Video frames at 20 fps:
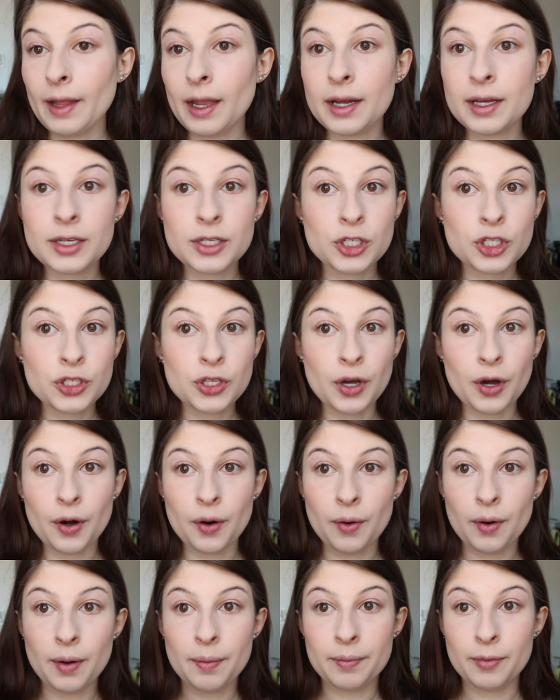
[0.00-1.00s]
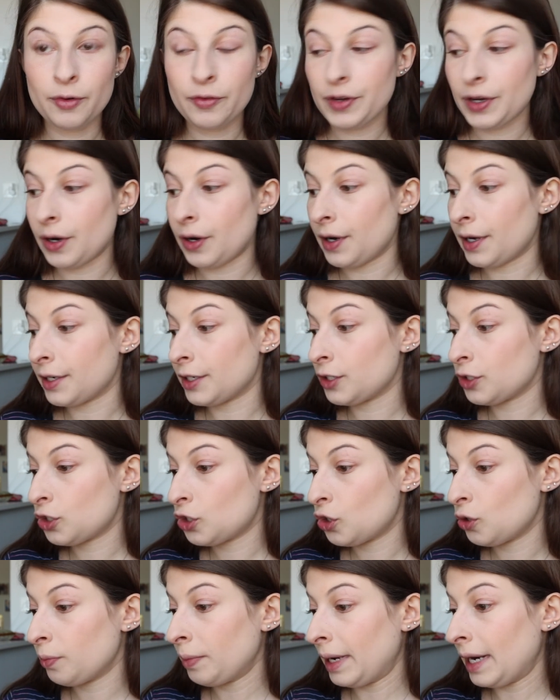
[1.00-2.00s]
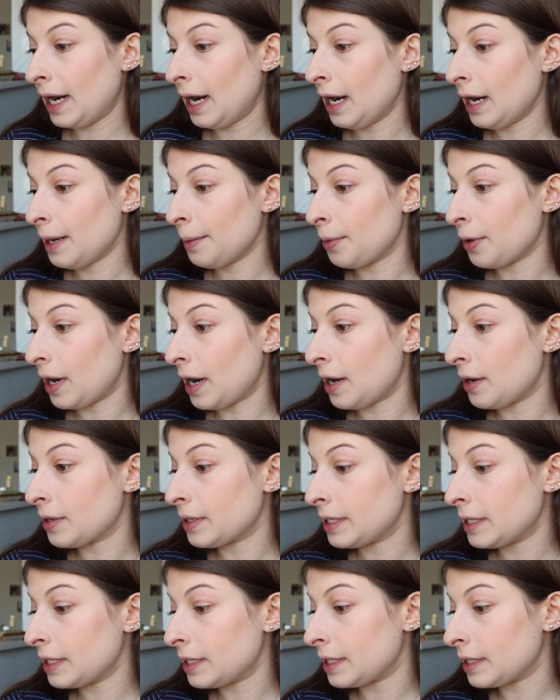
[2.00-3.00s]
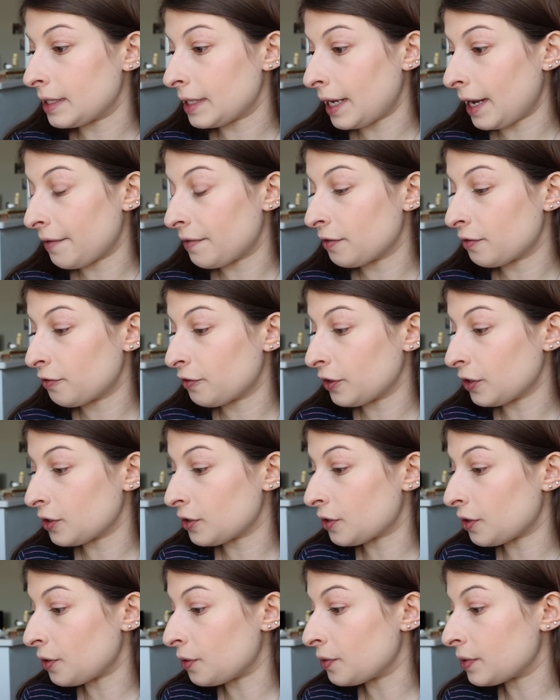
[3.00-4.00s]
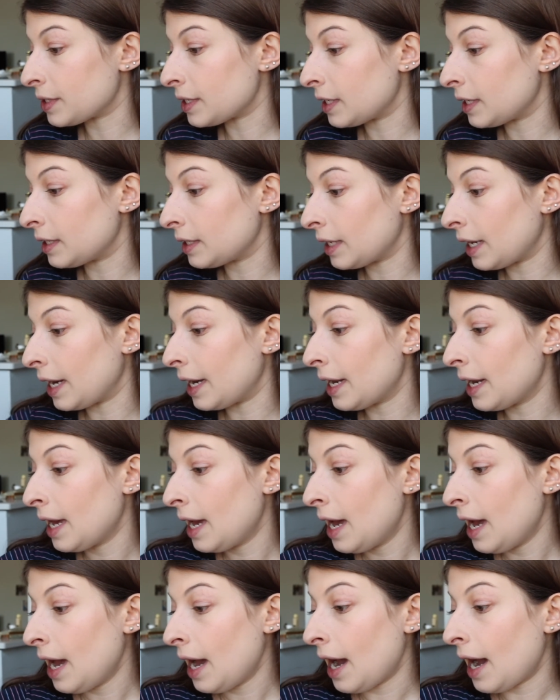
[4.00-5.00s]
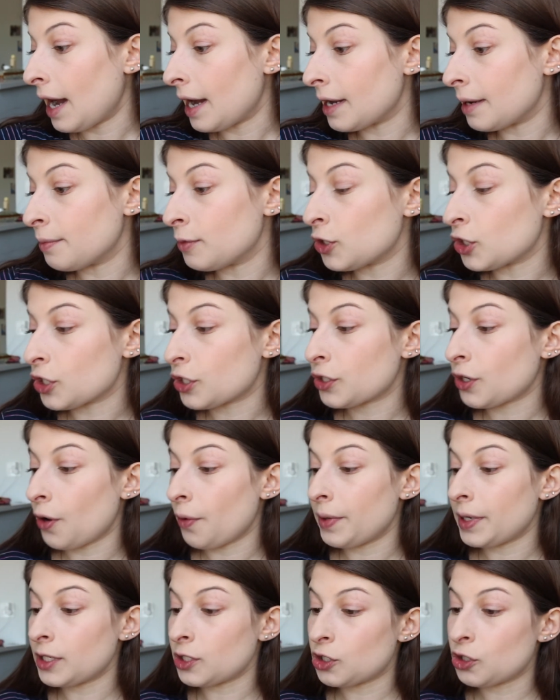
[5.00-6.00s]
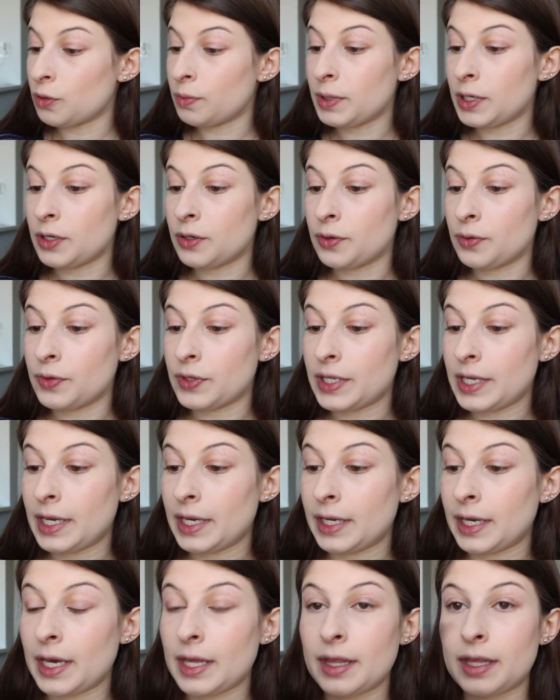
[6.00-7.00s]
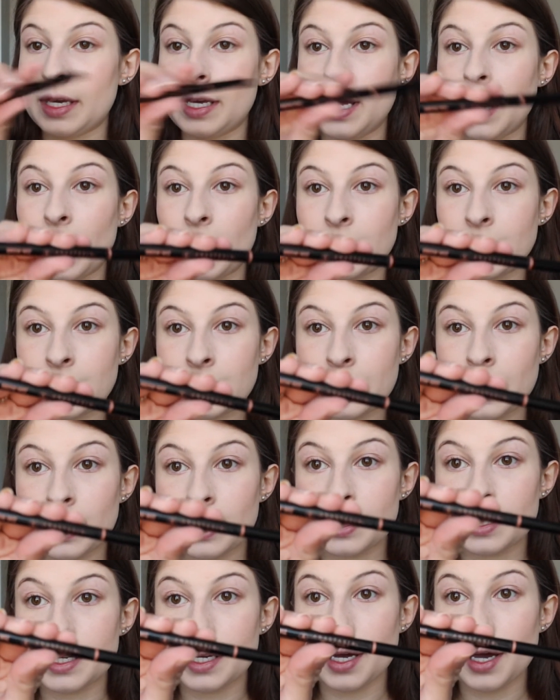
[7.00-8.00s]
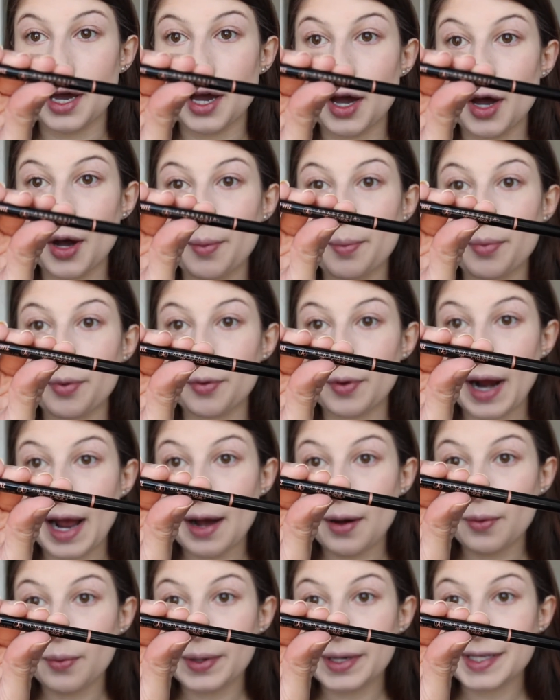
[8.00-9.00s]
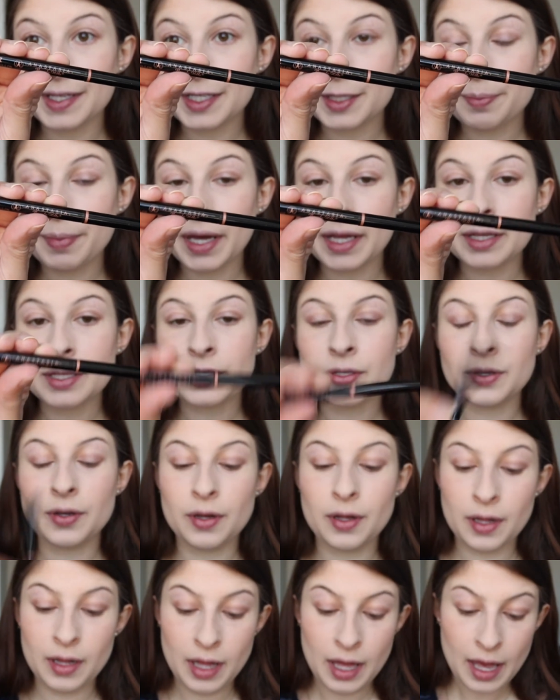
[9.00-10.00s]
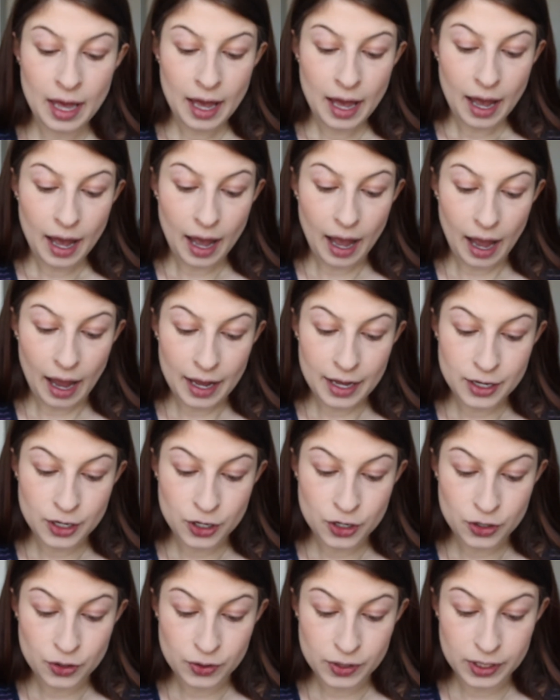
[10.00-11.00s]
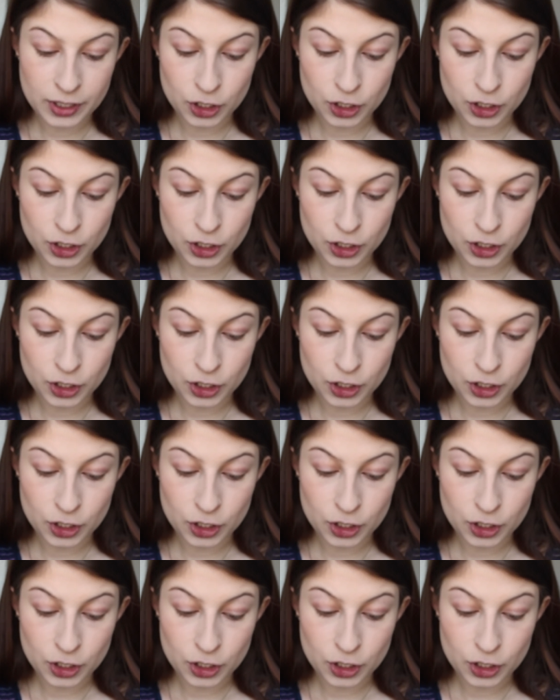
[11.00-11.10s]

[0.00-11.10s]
So moving on to my eyebrows, since I haven't filled those in yet, I am just going to be using the Anastasia Brow Wiz pencil. I use the